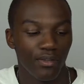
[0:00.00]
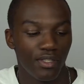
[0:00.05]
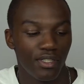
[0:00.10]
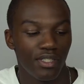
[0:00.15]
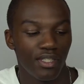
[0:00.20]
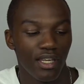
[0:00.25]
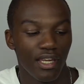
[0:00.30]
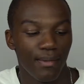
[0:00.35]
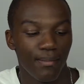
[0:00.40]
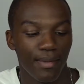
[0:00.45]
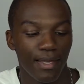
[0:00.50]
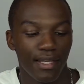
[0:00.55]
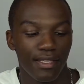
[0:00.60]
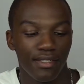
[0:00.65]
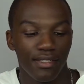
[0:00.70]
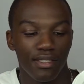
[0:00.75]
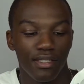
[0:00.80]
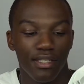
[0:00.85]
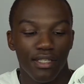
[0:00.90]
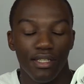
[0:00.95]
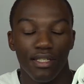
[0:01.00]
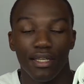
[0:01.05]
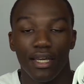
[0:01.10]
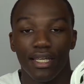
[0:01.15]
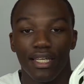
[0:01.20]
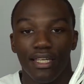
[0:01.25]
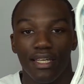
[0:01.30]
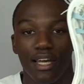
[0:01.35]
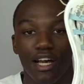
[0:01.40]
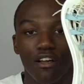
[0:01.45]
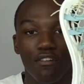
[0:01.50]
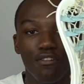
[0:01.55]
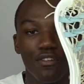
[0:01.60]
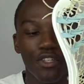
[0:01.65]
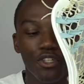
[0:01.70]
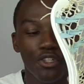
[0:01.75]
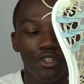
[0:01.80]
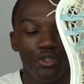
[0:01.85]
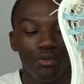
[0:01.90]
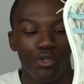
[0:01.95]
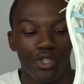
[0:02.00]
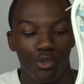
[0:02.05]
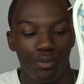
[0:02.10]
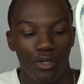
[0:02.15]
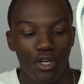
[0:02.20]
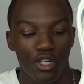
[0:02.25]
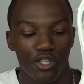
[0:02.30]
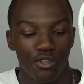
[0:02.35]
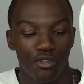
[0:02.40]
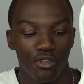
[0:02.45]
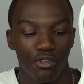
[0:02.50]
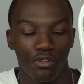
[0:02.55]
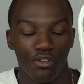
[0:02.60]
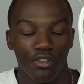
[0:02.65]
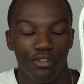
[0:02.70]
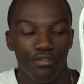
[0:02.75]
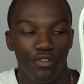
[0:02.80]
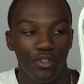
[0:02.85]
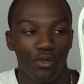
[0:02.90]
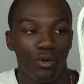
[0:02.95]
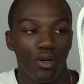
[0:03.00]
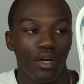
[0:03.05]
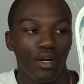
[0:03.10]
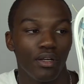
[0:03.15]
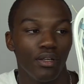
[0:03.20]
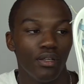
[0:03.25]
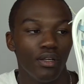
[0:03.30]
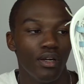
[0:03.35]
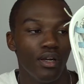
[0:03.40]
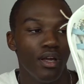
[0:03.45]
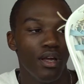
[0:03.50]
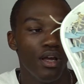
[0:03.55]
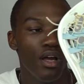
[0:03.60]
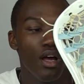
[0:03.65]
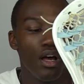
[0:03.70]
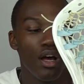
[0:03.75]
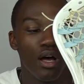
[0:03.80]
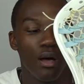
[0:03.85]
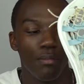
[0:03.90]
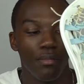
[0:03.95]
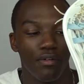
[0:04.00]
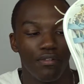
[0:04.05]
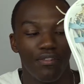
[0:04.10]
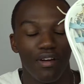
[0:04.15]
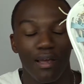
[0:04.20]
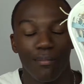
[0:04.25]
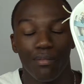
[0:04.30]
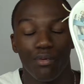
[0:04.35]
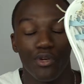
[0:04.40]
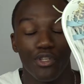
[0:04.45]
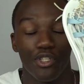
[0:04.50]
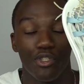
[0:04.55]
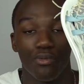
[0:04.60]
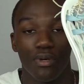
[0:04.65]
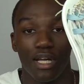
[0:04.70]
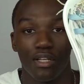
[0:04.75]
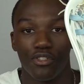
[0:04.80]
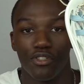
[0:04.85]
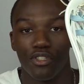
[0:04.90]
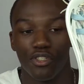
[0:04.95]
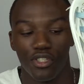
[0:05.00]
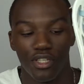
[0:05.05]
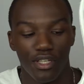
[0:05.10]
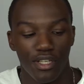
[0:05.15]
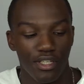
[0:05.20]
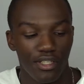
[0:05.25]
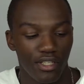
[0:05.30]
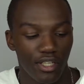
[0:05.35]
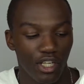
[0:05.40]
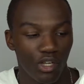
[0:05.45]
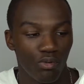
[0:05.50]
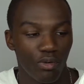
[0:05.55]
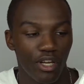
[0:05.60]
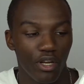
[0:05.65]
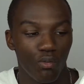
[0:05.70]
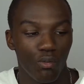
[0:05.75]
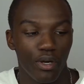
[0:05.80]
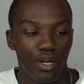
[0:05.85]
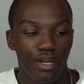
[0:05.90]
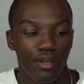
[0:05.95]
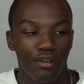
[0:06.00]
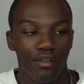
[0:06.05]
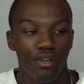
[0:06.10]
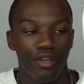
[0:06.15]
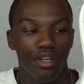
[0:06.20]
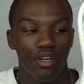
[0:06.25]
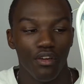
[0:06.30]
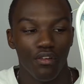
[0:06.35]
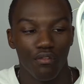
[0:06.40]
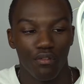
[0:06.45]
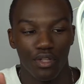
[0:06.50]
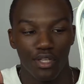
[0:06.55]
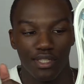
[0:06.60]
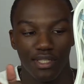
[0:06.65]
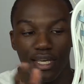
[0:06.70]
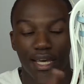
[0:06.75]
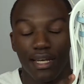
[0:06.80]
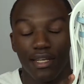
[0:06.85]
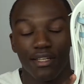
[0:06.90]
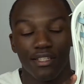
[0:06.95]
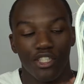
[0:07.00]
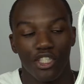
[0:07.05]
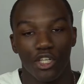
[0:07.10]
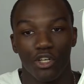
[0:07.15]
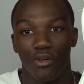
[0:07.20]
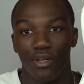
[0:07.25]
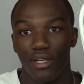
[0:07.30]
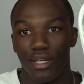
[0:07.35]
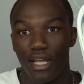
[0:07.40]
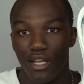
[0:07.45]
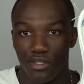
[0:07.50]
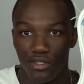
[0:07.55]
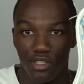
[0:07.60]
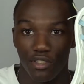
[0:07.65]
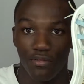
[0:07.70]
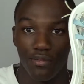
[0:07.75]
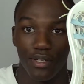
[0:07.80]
the same as the Nike Alpha U, which we also did a review on. But 5.2 ounces is a great weight for this head considering how stiff